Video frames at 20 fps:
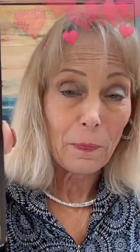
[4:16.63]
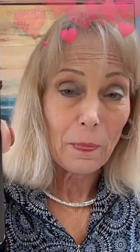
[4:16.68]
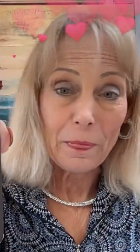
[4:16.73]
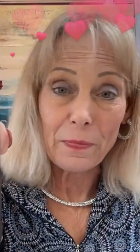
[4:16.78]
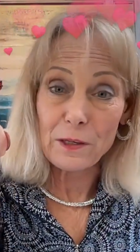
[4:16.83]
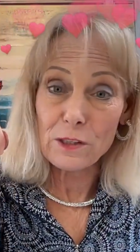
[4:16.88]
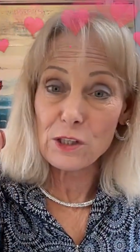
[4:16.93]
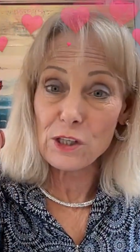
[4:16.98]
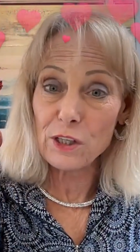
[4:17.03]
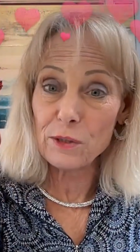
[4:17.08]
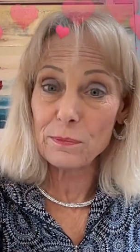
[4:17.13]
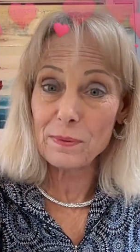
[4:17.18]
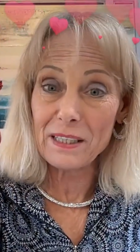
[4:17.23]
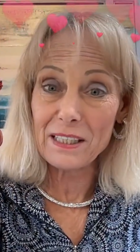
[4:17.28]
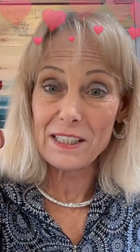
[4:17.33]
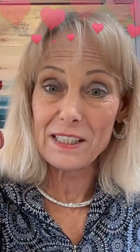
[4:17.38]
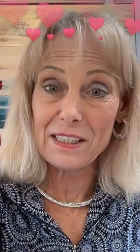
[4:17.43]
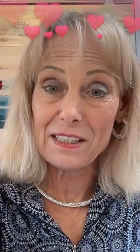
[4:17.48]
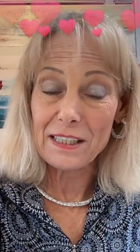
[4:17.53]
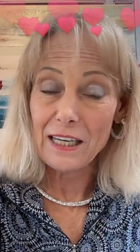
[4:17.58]
This could be
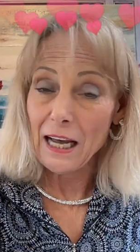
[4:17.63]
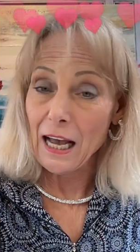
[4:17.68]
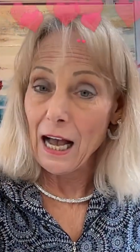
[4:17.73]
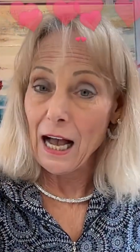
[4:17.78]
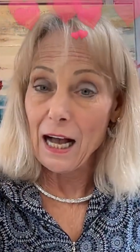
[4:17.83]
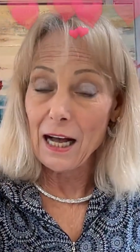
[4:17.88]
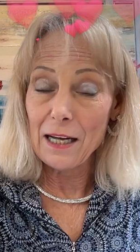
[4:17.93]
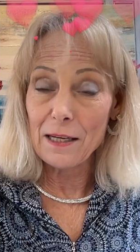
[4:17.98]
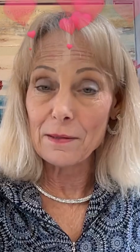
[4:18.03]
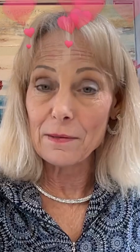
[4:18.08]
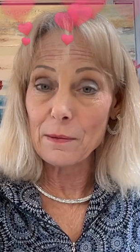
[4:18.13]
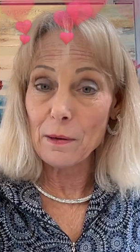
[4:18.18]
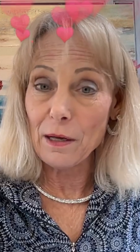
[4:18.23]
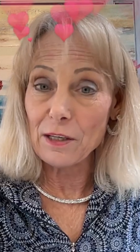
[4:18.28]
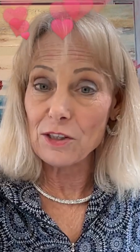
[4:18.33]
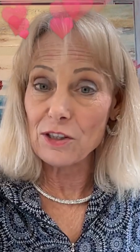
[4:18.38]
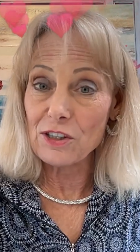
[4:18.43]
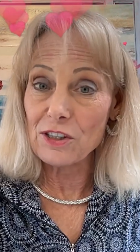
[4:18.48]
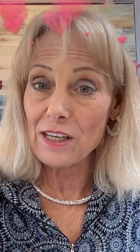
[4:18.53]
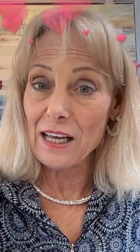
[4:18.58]
a, a
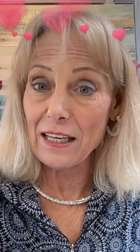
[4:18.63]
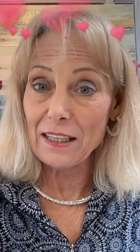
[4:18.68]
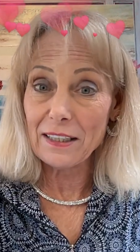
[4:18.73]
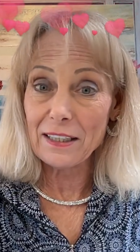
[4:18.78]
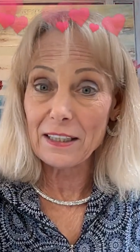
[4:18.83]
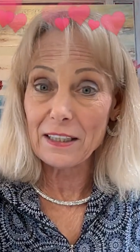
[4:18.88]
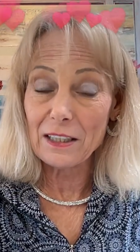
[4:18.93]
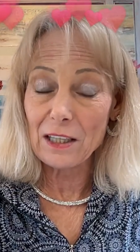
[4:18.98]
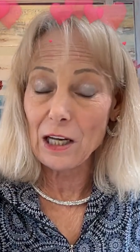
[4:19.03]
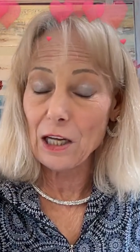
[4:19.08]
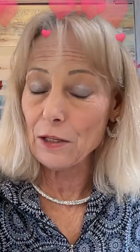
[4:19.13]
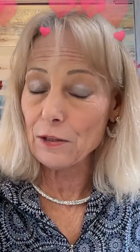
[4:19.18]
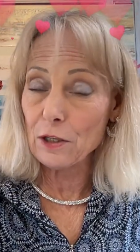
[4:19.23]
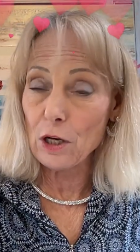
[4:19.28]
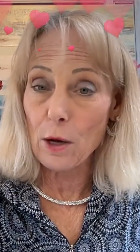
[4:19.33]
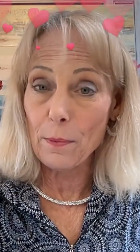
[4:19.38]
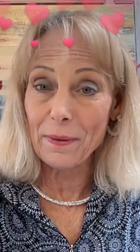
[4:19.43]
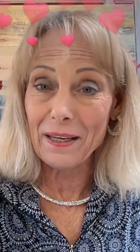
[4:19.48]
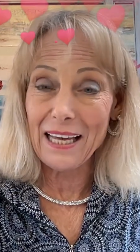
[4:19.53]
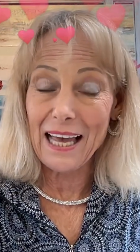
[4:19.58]
zealot uh,
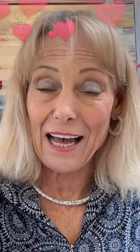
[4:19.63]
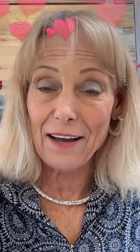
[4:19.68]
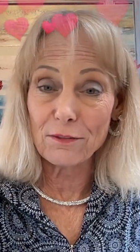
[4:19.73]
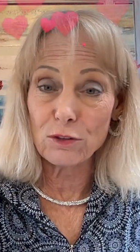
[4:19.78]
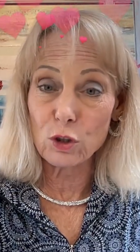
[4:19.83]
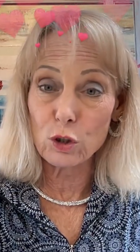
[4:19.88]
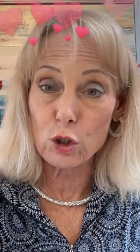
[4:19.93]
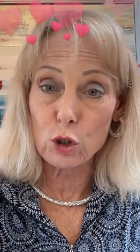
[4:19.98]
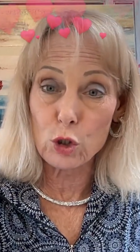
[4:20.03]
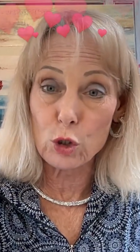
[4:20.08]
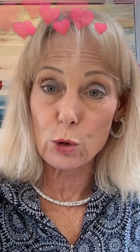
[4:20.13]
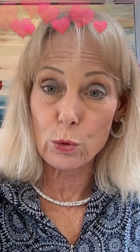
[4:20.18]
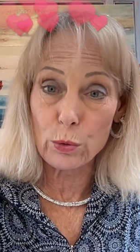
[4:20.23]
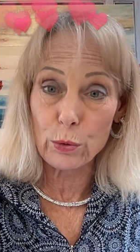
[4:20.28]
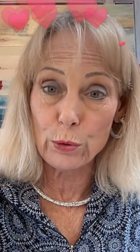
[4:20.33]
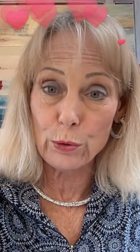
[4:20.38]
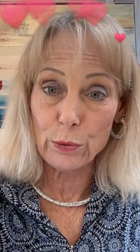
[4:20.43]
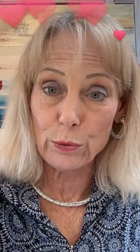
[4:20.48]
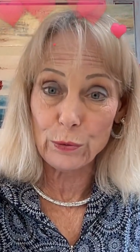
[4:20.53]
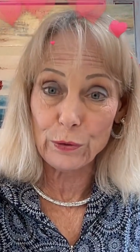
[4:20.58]
coming after the
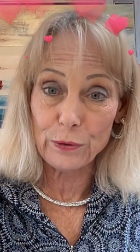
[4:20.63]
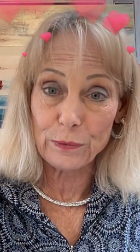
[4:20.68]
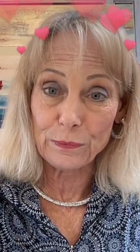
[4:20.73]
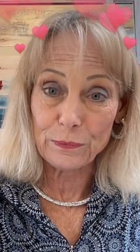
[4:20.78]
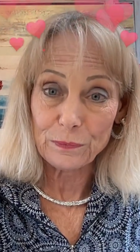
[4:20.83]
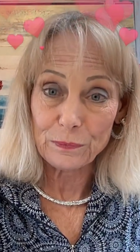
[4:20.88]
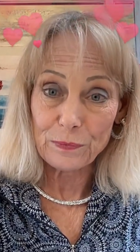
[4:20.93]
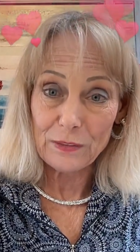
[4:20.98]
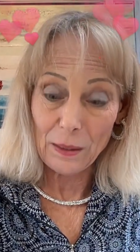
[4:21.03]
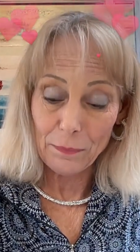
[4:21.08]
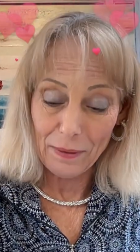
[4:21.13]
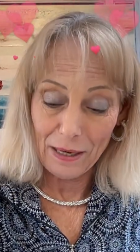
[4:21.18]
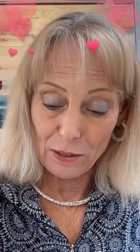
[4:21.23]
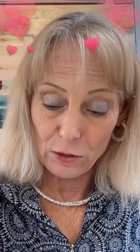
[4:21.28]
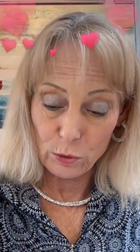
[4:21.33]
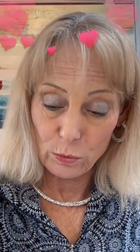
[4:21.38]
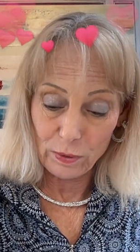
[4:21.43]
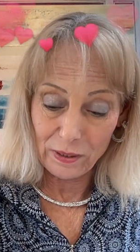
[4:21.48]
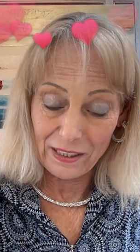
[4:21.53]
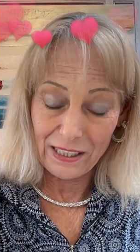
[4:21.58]
truth about
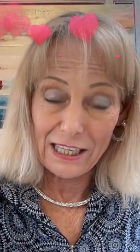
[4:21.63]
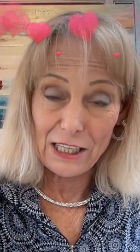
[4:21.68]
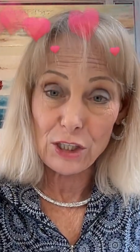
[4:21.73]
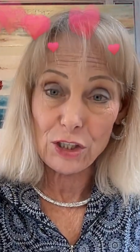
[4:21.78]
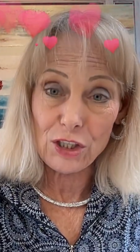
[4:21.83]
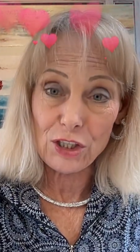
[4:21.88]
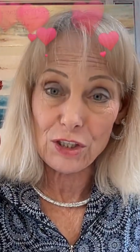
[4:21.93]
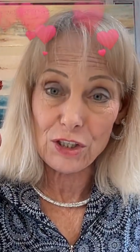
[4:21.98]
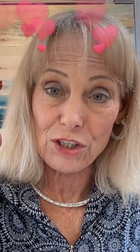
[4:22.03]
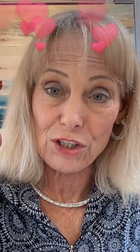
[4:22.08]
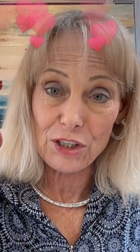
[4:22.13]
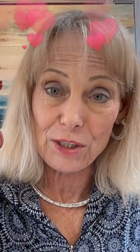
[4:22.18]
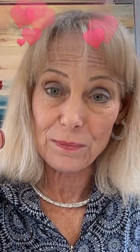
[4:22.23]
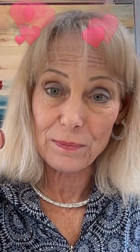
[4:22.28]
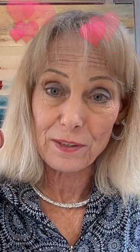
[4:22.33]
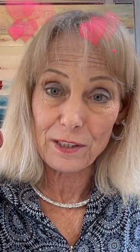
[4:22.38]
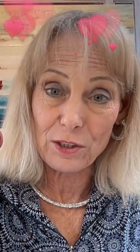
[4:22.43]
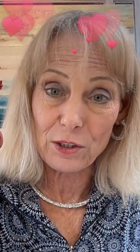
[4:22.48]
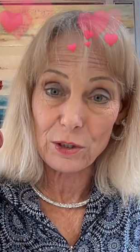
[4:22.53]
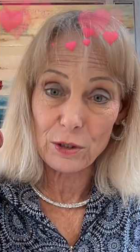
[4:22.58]
a relationship
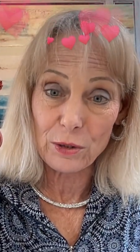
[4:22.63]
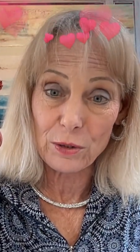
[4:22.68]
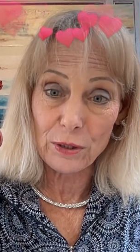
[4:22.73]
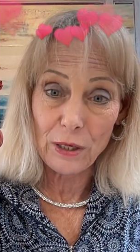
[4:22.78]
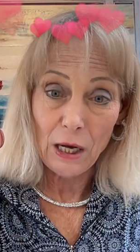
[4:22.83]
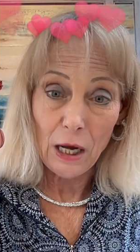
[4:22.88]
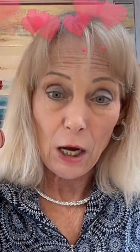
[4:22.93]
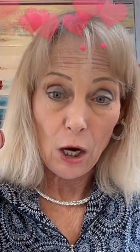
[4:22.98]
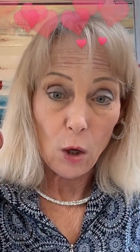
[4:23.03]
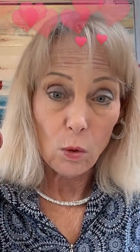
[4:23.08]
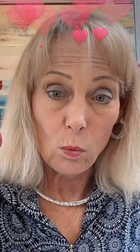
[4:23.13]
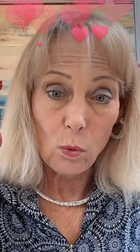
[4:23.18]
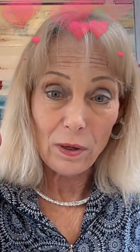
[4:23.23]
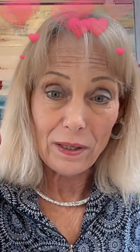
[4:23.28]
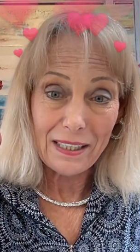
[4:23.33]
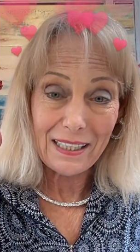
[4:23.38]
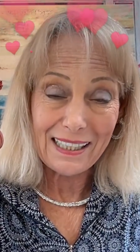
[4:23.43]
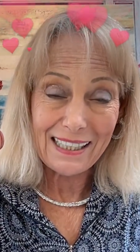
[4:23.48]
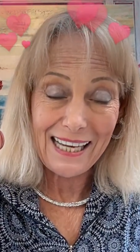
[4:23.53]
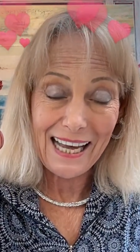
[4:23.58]
that you're
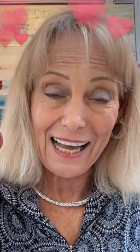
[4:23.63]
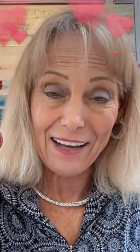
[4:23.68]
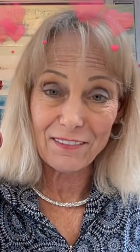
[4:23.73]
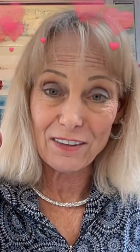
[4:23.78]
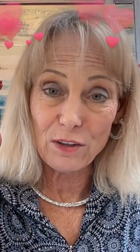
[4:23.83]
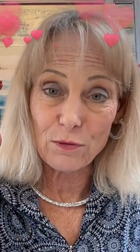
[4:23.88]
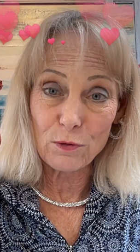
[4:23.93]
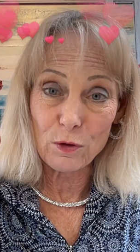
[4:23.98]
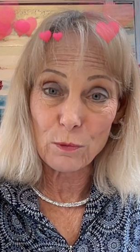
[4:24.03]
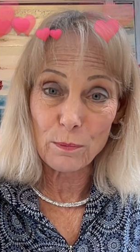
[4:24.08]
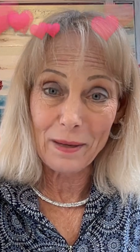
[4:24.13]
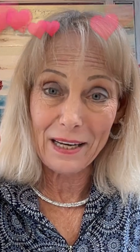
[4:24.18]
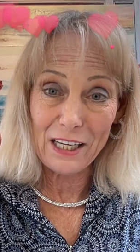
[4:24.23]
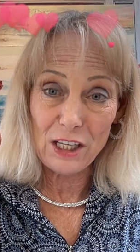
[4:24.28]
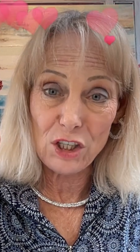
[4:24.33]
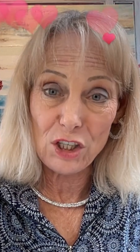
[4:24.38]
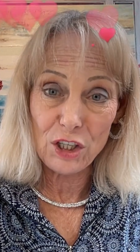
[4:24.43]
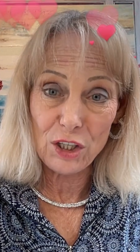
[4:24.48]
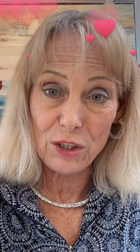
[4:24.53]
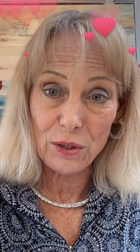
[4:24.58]
wanting to have
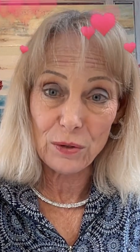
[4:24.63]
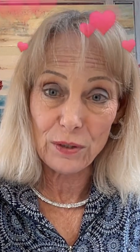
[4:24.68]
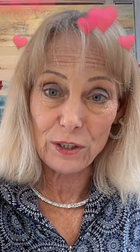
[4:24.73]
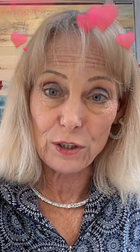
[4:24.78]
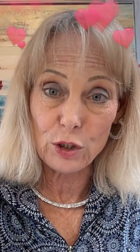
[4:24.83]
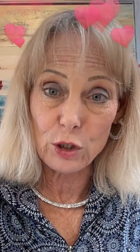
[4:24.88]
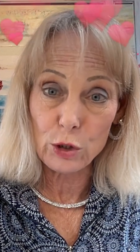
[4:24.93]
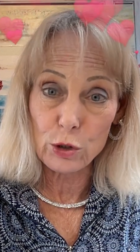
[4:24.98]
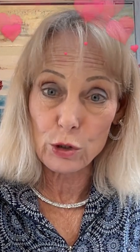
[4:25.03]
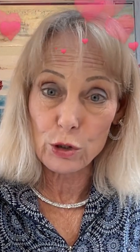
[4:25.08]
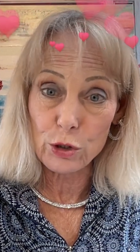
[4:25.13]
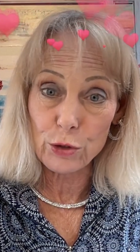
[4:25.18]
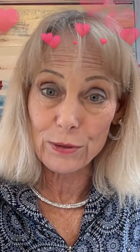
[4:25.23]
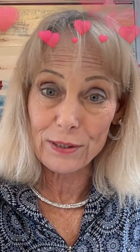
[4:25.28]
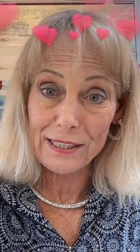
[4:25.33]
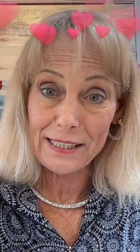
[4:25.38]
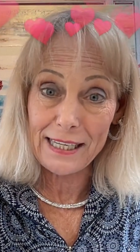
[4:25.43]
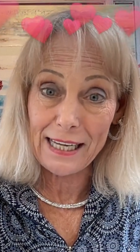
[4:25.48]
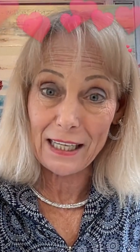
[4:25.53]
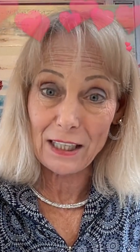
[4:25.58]
information on and use your
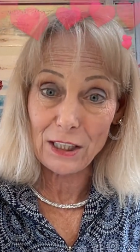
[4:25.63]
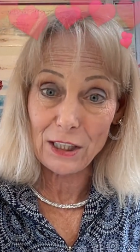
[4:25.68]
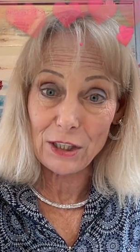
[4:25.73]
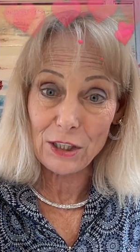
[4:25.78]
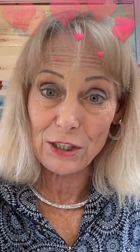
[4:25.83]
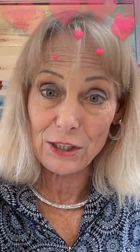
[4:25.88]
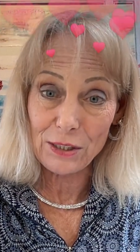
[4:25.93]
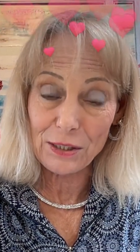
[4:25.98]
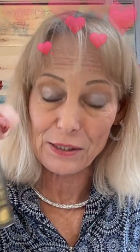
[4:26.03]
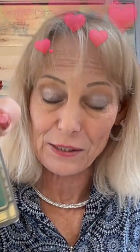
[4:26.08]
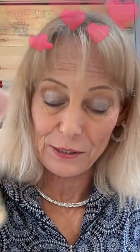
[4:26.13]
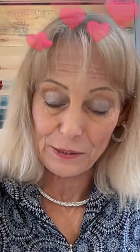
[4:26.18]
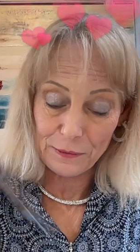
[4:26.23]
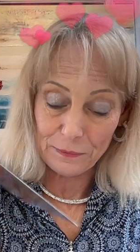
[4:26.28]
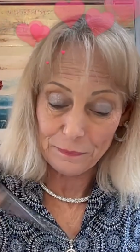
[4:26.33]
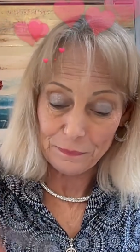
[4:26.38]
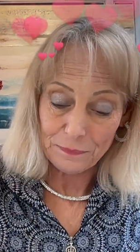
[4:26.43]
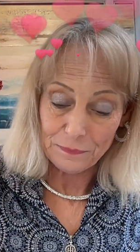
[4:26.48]
intelligence